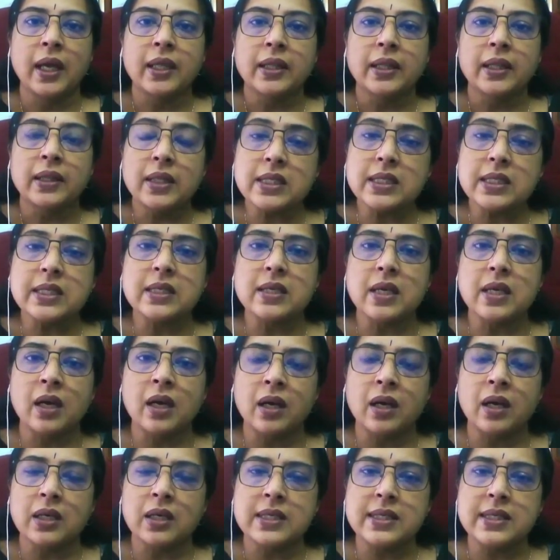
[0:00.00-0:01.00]
This
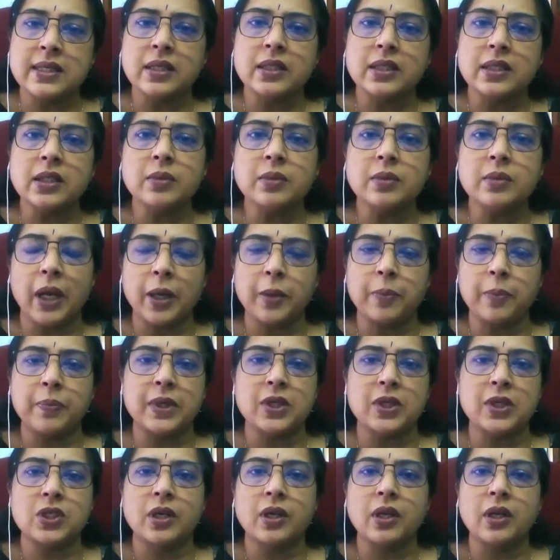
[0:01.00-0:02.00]
a certain blood
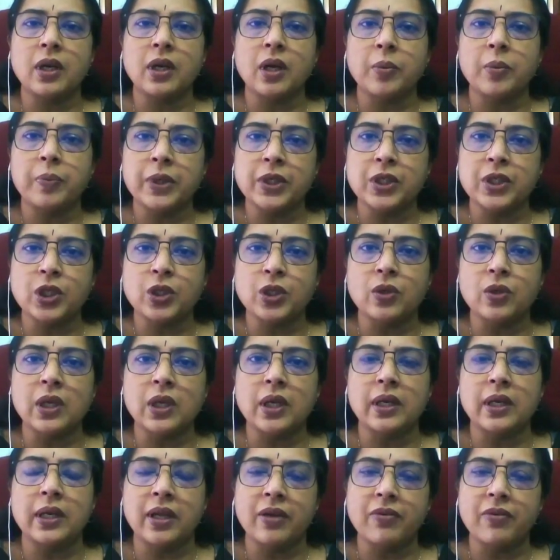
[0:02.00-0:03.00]
pressure, a
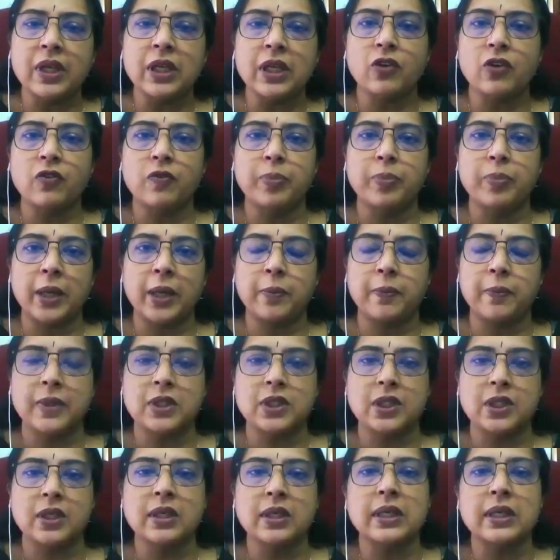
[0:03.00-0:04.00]
particular level of blood
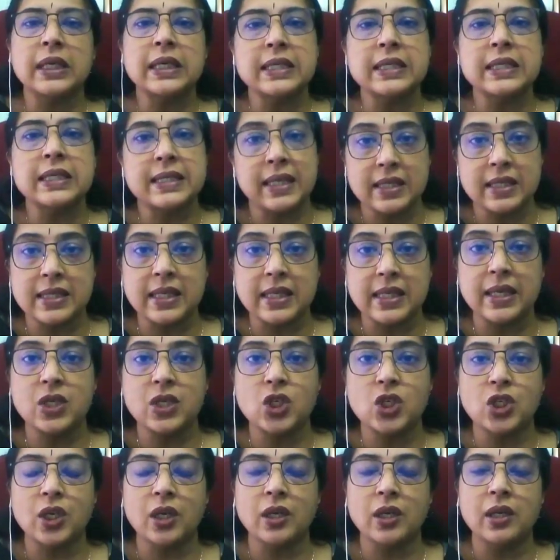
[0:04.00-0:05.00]
pressure is
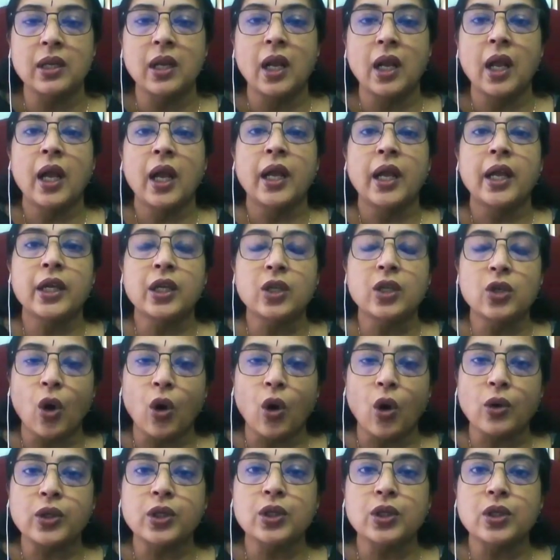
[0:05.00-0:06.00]
essential in
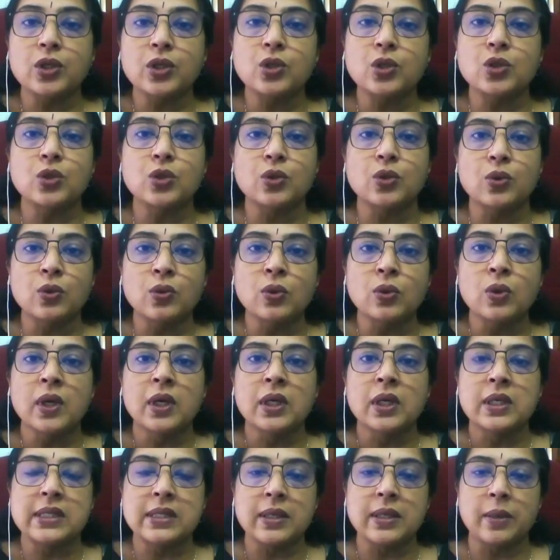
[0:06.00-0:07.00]
order to
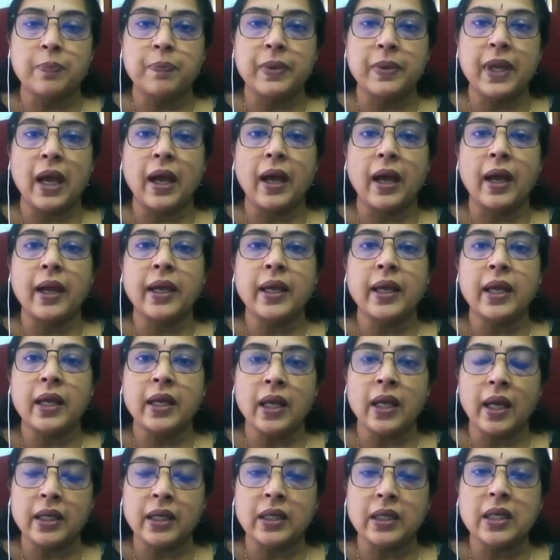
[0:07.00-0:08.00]

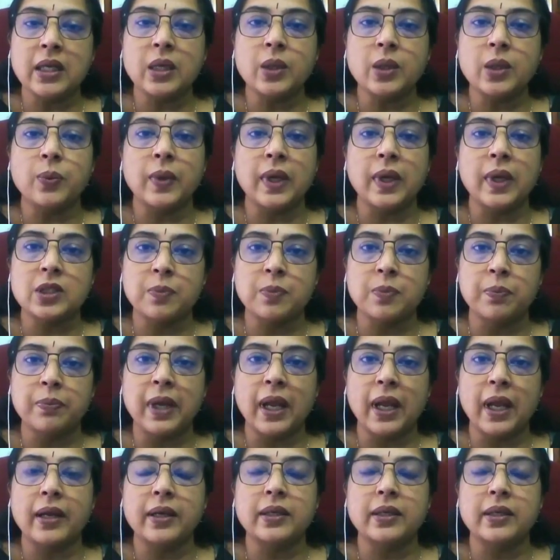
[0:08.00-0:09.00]
supply adequate
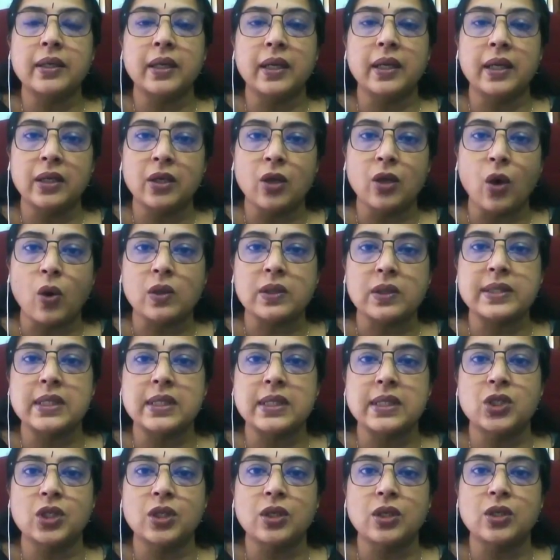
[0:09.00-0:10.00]
blood and
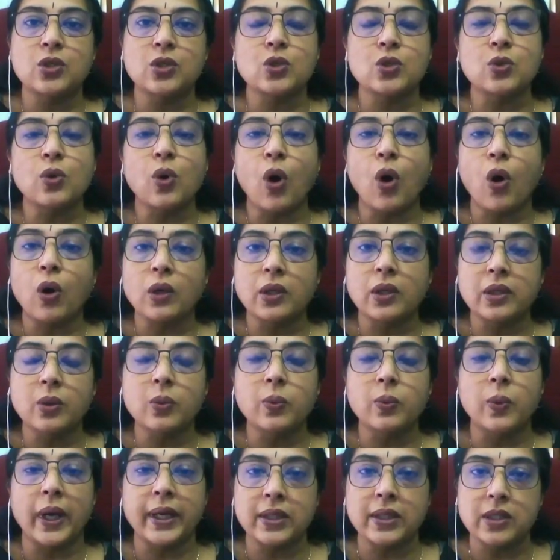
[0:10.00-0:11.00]
oxygen to all the
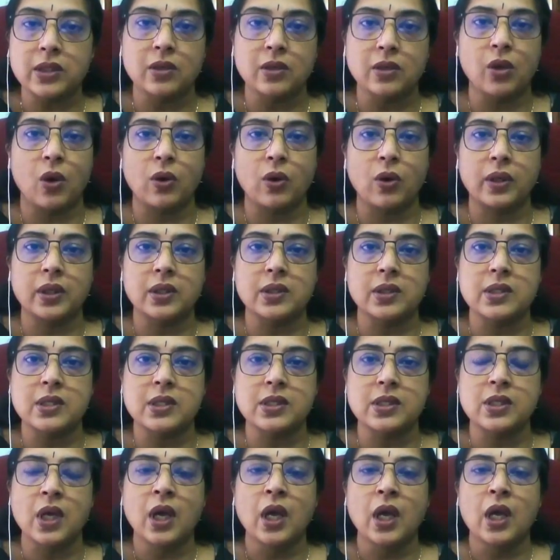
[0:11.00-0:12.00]
vital
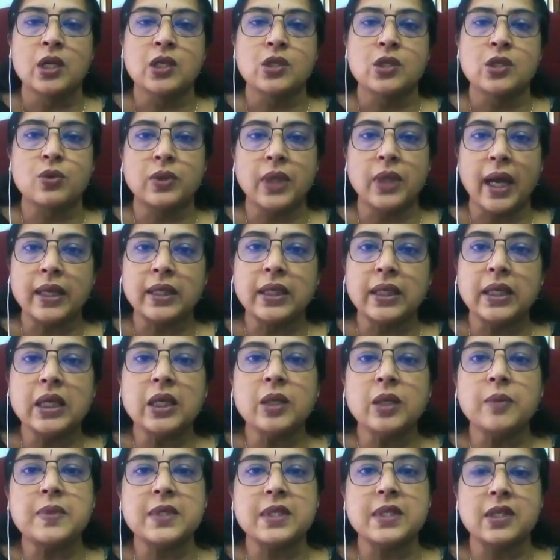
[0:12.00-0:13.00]
organs. So that
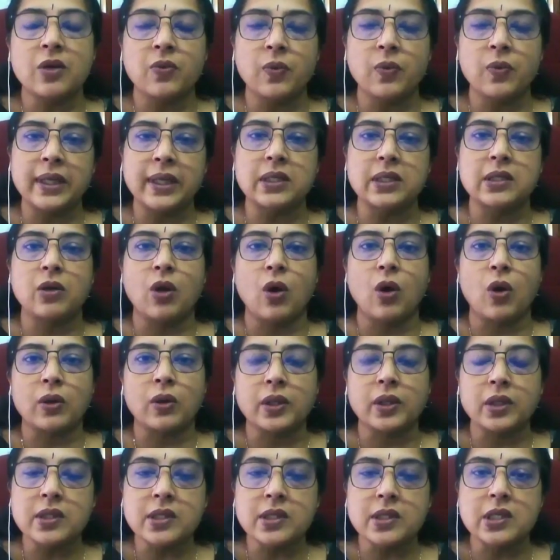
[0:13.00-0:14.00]
keeps the vital
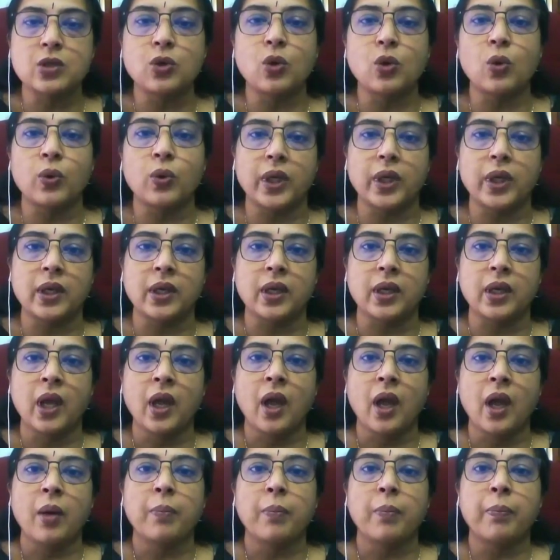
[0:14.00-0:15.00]
organs going.
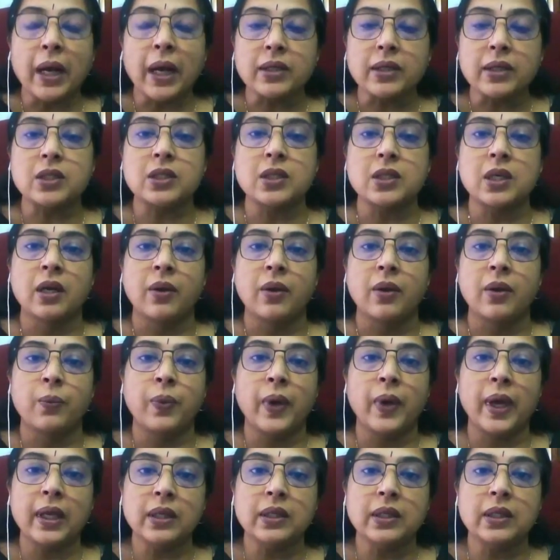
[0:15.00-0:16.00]
But
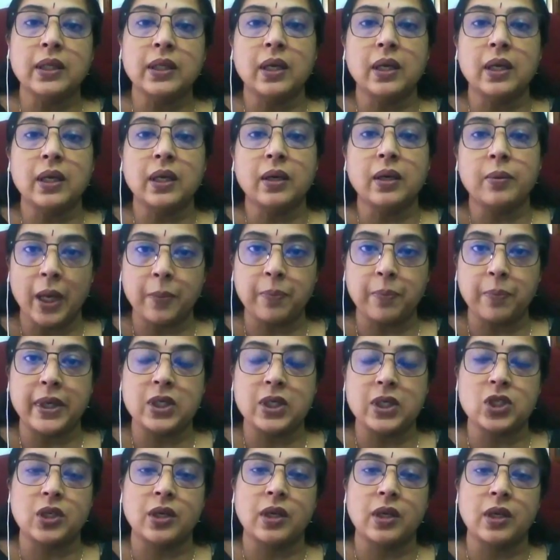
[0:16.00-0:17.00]
when the
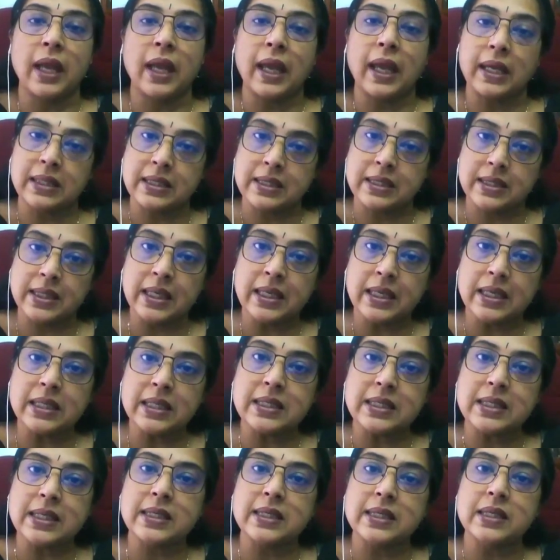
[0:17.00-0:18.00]
blood pressure
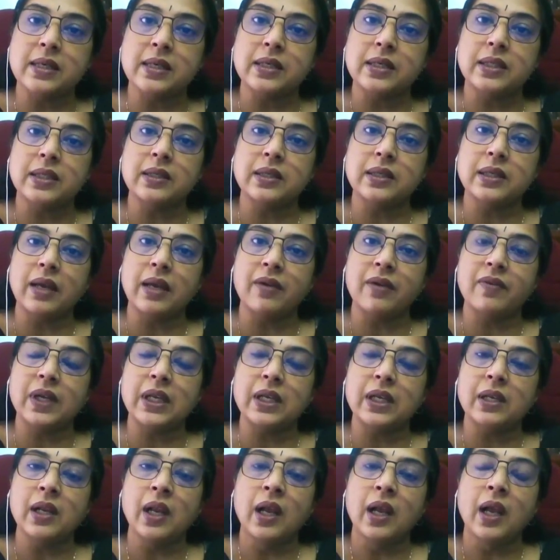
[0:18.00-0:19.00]
exceeds a certain
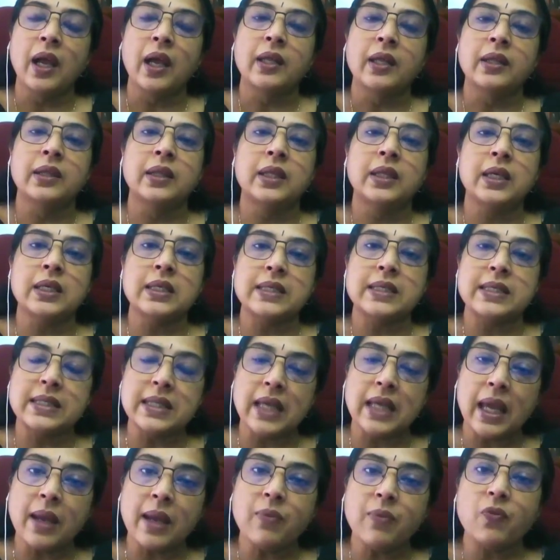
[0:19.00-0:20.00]
level, the
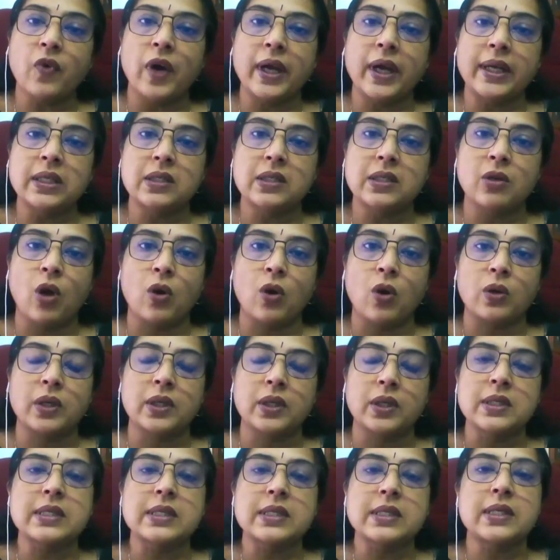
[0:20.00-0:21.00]
same vital
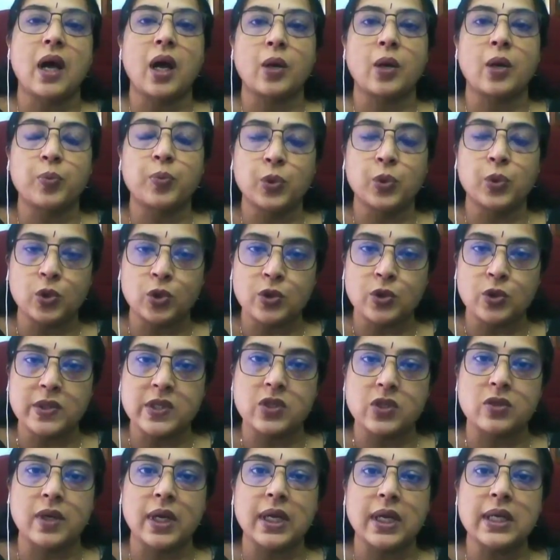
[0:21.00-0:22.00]
organs are put to
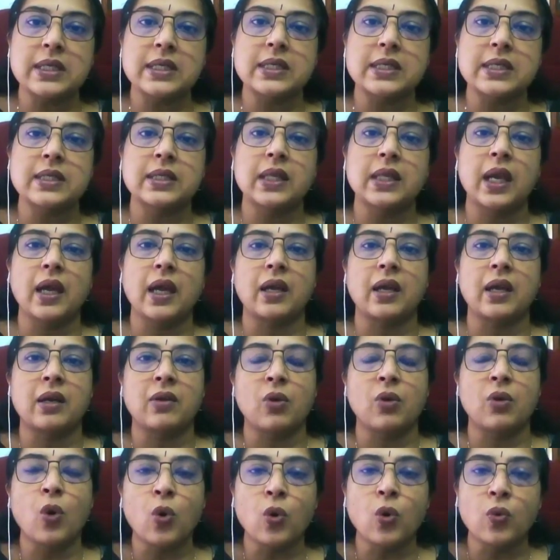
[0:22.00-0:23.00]
stress, they are
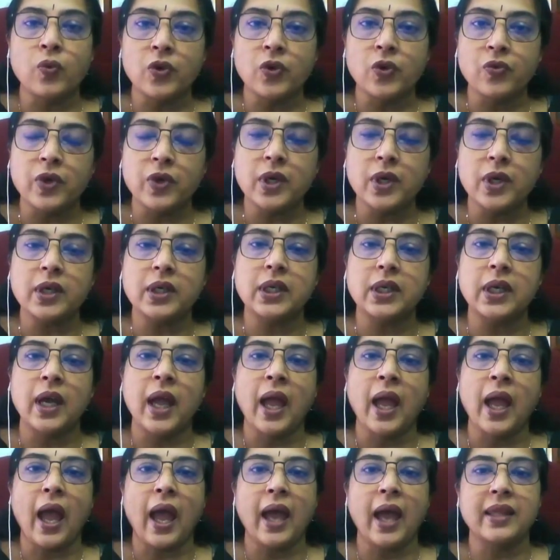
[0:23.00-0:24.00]
overworked,
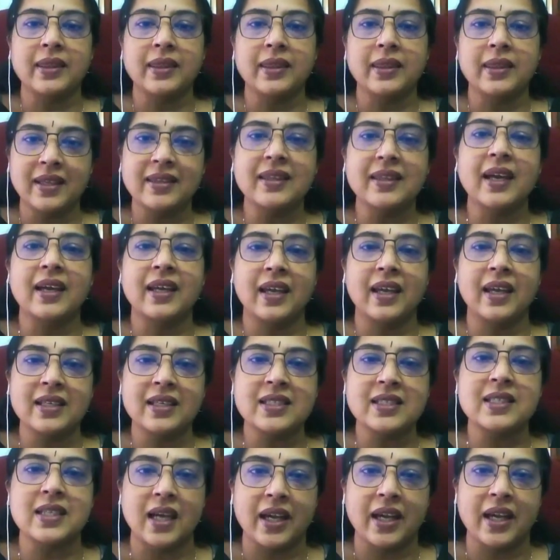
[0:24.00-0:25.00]
and then they
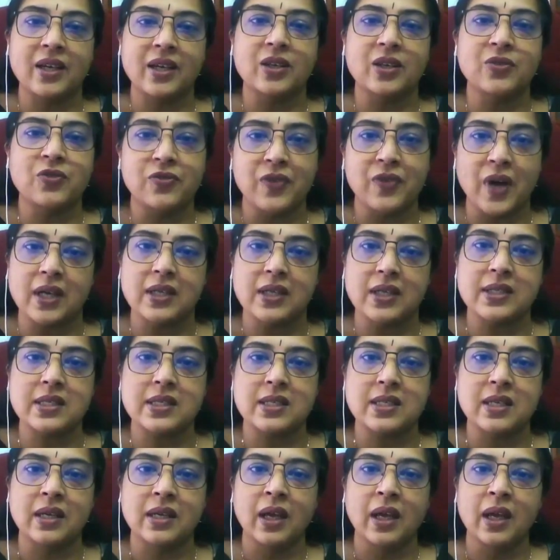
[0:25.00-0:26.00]
get tired
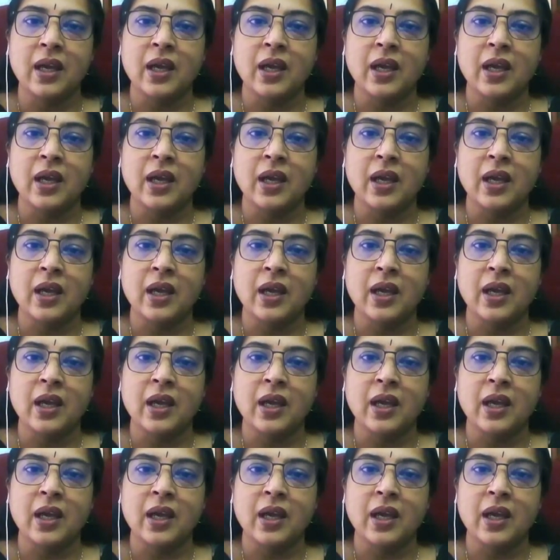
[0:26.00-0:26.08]
fast.